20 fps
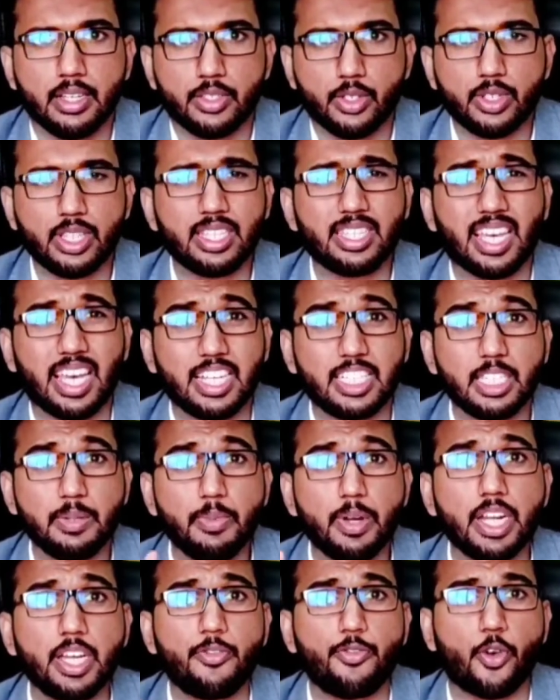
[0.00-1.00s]
So these
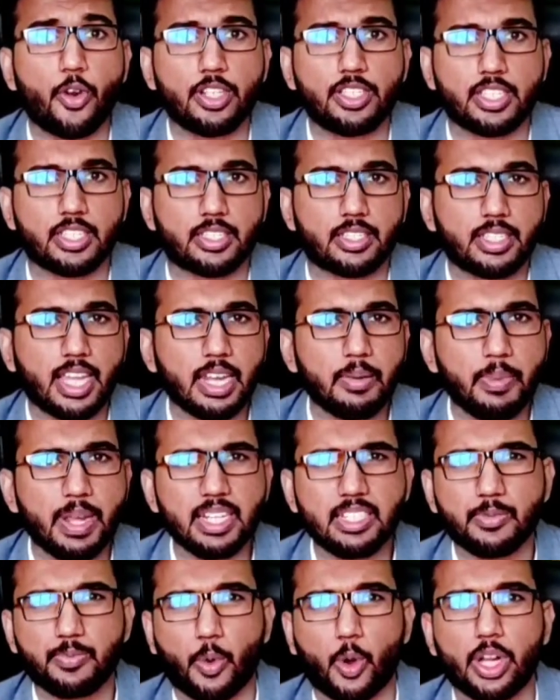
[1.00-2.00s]
hegemonic forces, that
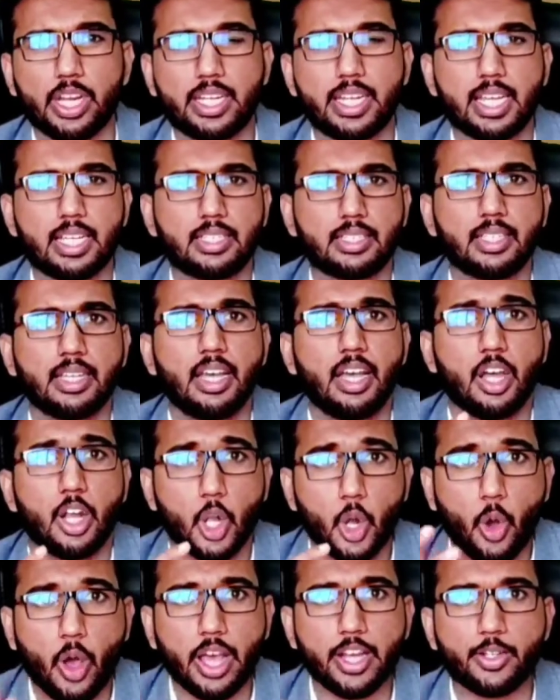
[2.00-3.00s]
means politics,
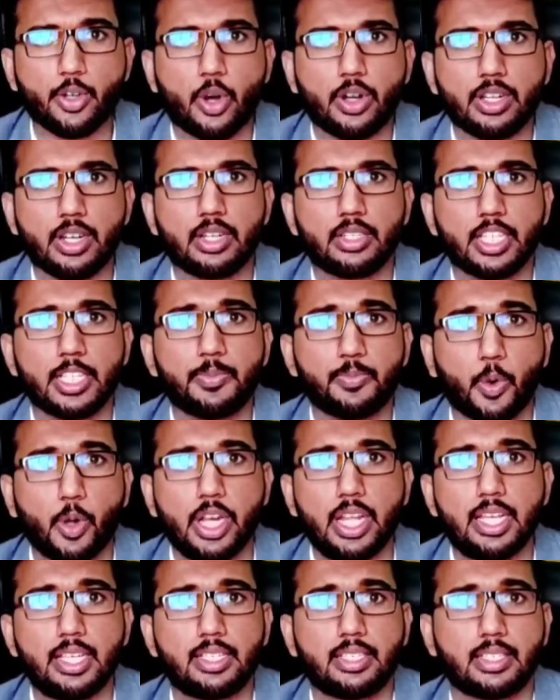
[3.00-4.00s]
law and order, this
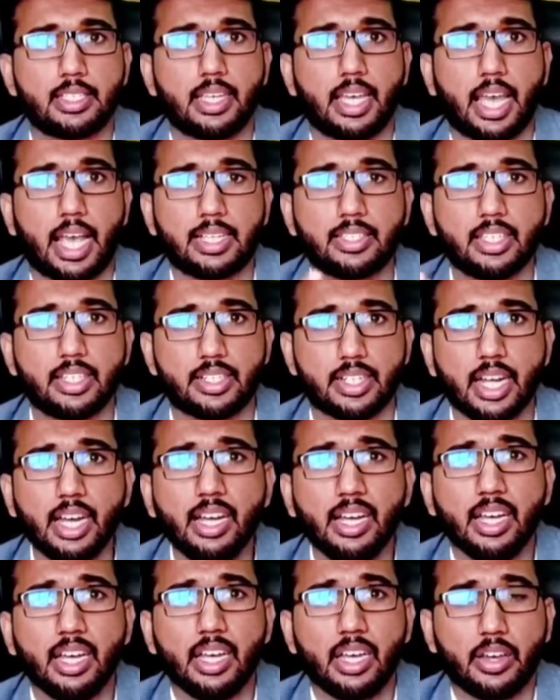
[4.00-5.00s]
police,
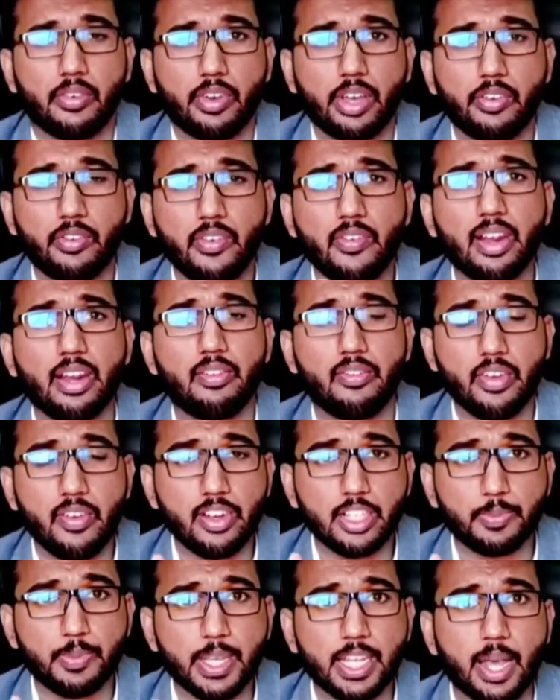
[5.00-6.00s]
etc., we
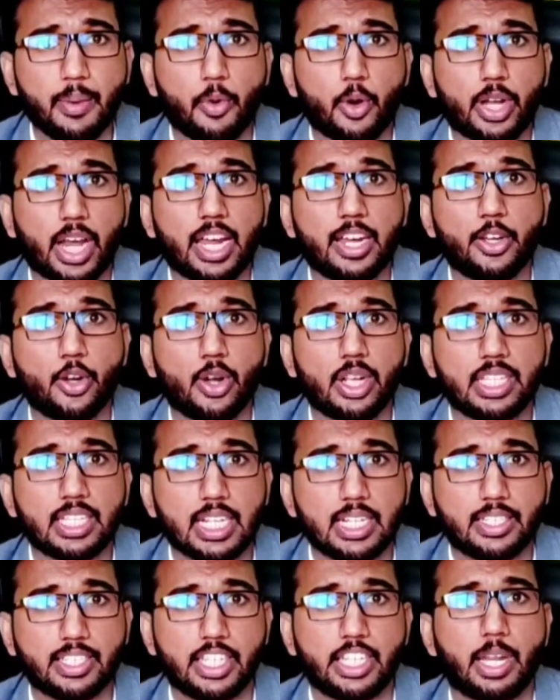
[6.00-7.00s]
will speak about
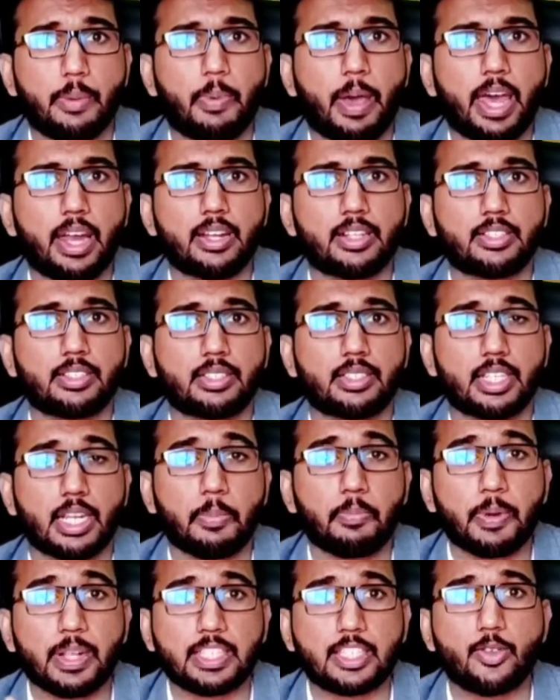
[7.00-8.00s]
ideological state apparatus,
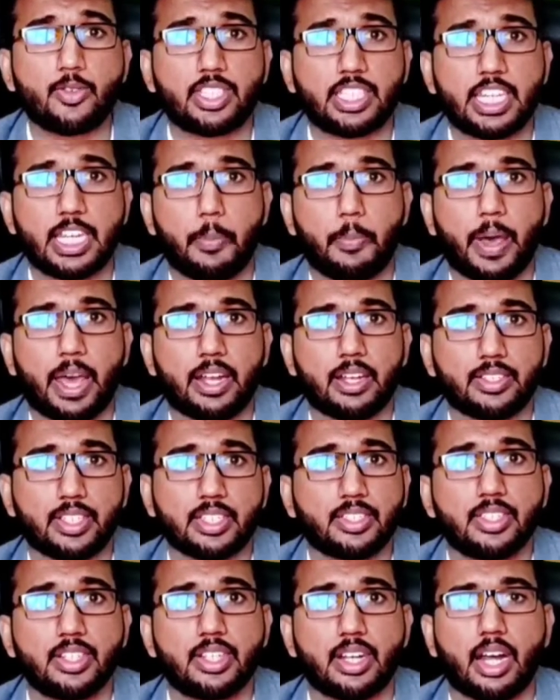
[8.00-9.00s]
repressive state
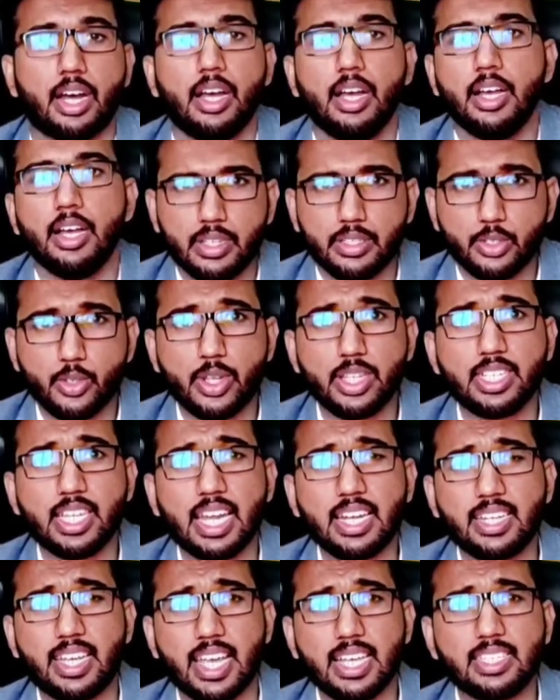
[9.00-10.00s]
apparatus, etc. So in
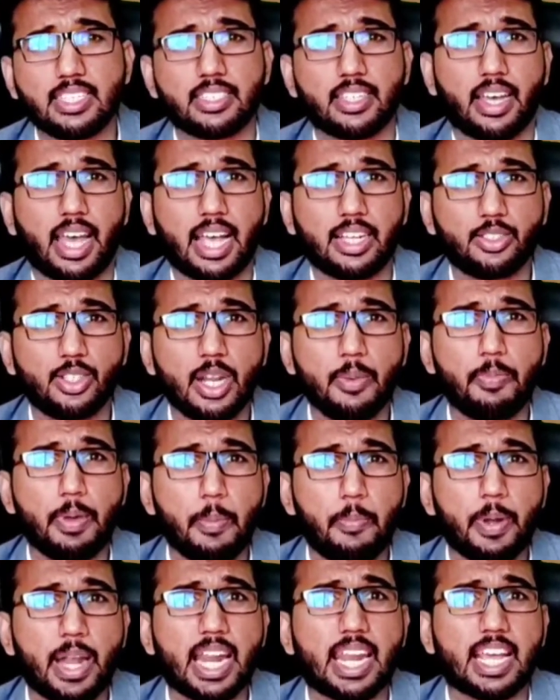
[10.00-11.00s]
that case, actually
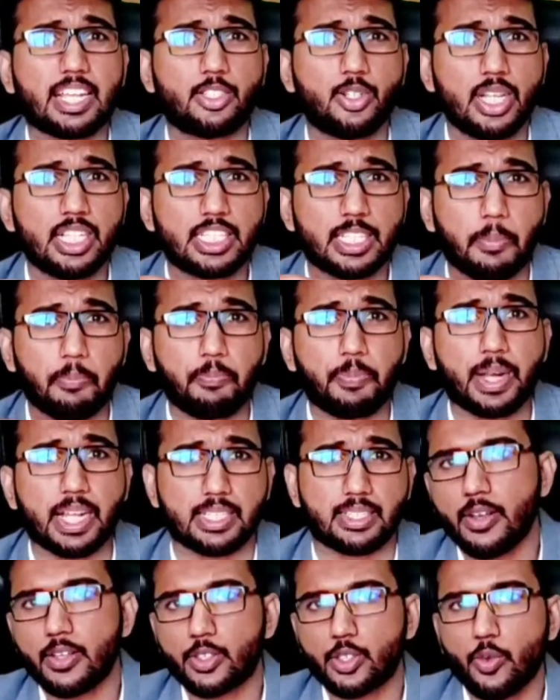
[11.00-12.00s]
people are actually
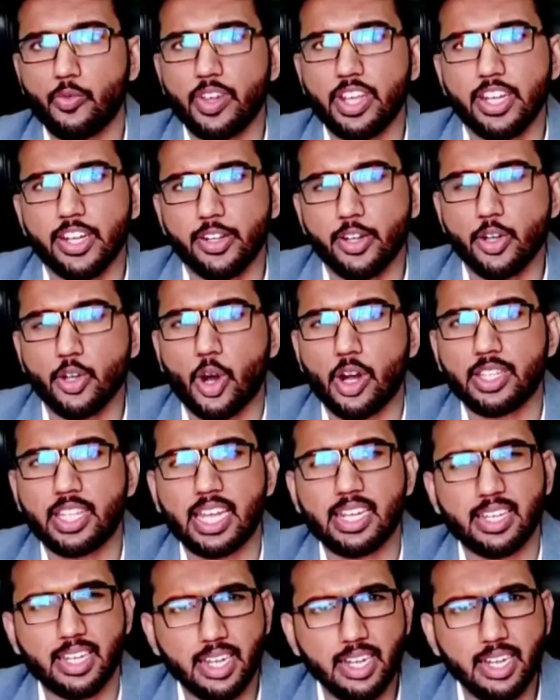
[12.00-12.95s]
suppressed. So we need to note that